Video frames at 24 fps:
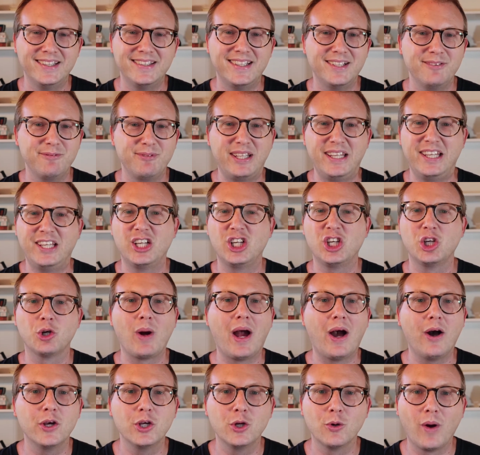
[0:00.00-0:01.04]
that
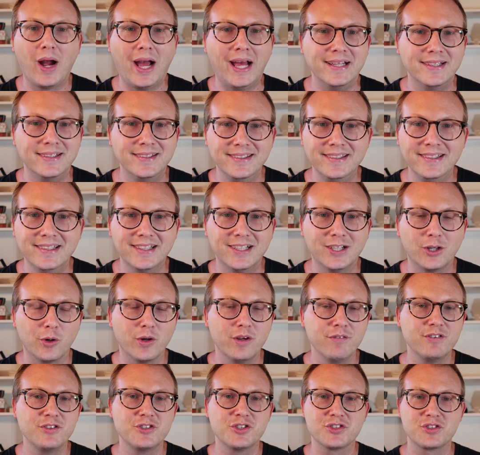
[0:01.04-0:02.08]
hear out your idea, or
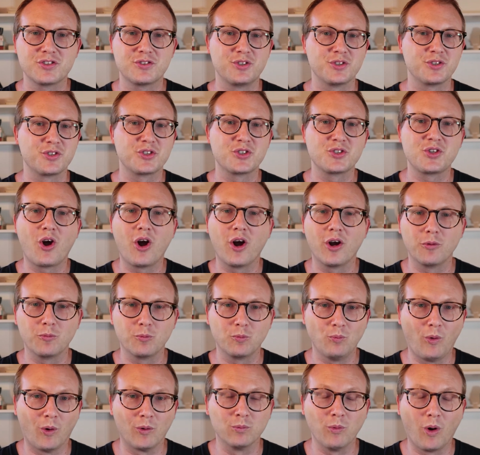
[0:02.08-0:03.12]
even just to start,
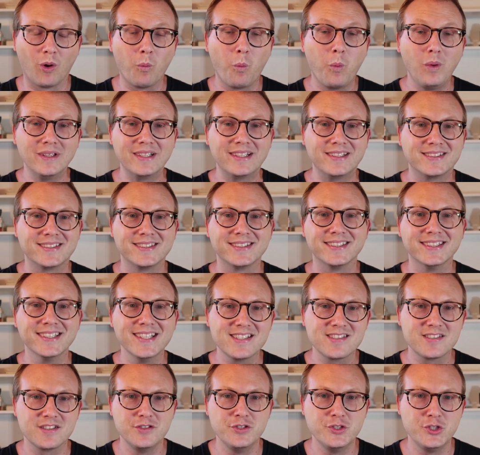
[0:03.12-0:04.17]
are willing to
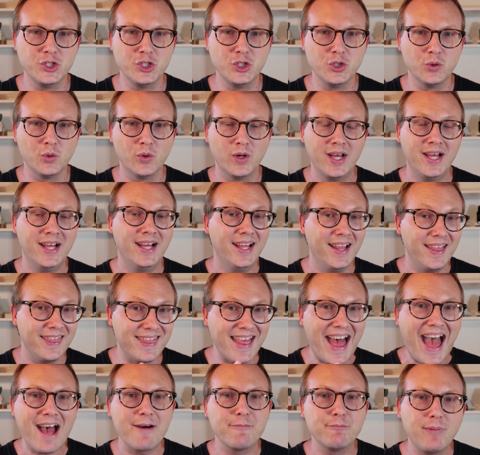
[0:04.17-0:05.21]
listen to you.
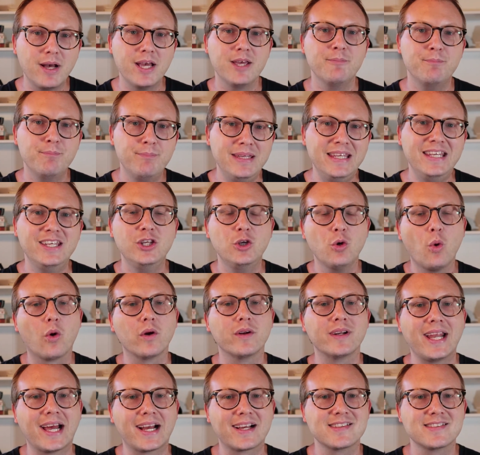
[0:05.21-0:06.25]
That might be
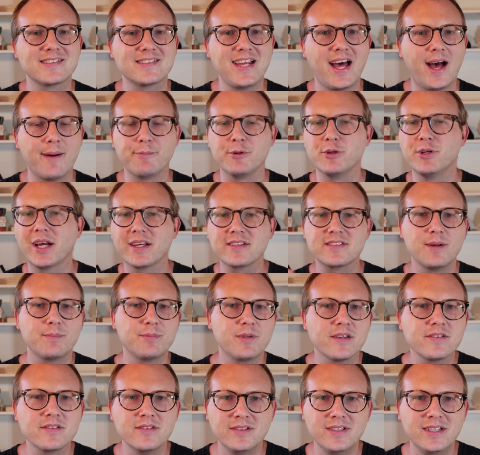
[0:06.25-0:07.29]
your next step. Your next step
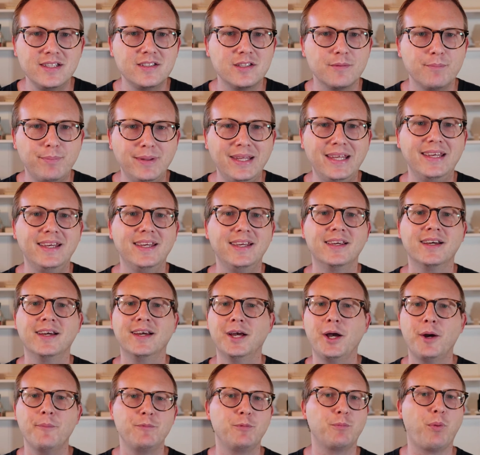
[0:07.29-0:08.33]
doesn't need to be
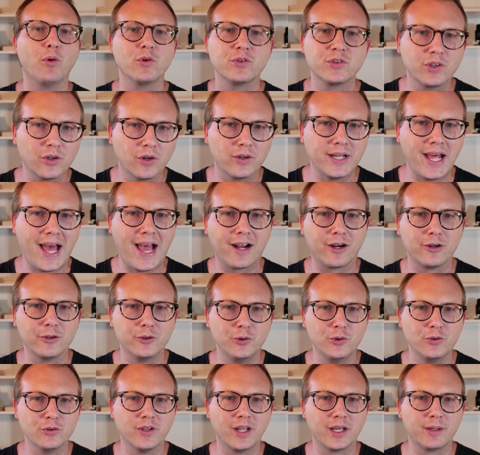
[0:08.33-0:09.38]
posting on Hacker
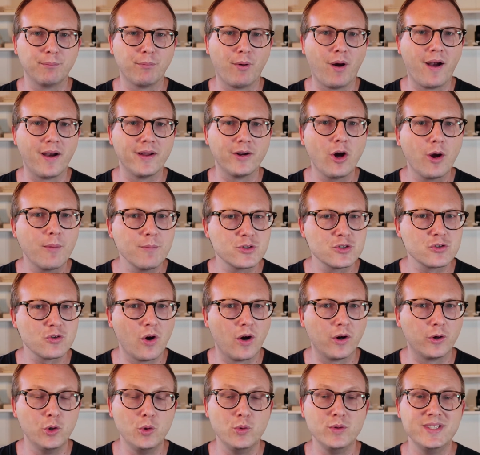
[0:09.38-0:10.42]
News like Brian
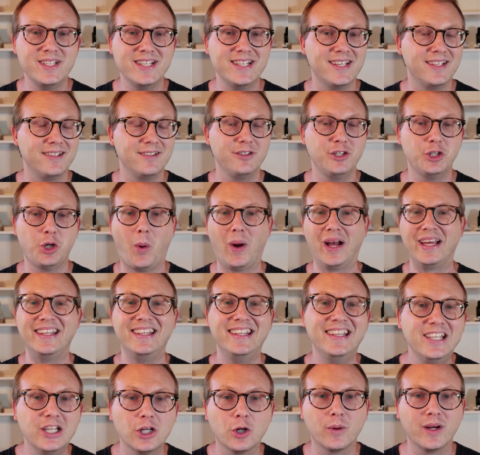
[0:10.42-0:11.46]
Armstrong, who did it,
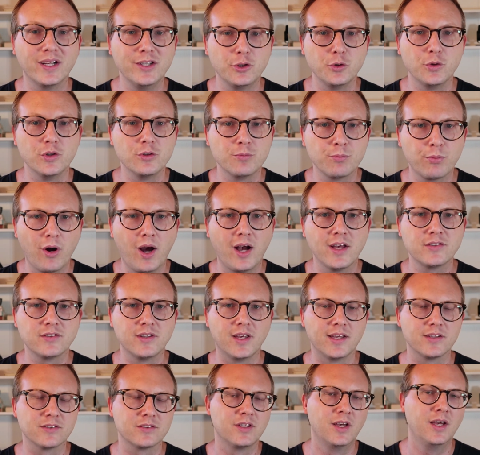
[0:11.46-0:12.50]
a year into his
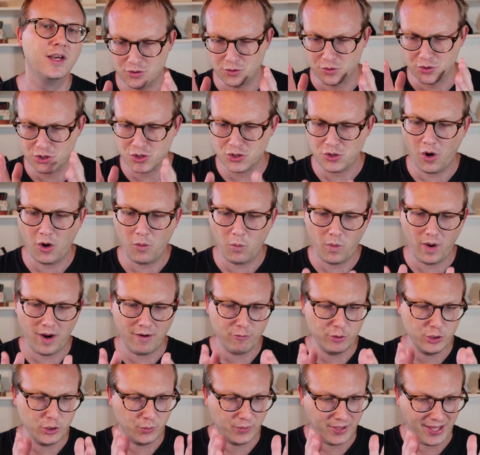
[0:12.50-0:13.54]
process. So start
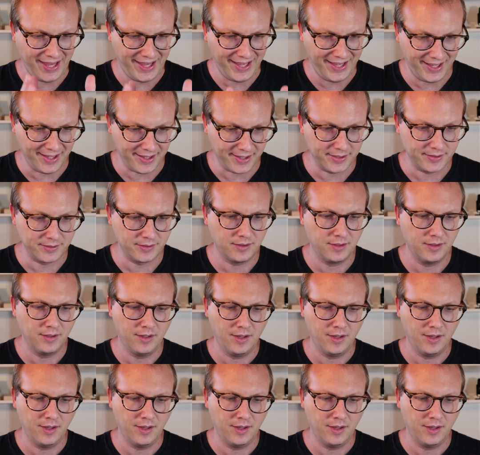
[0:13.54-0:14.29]
wherever you can,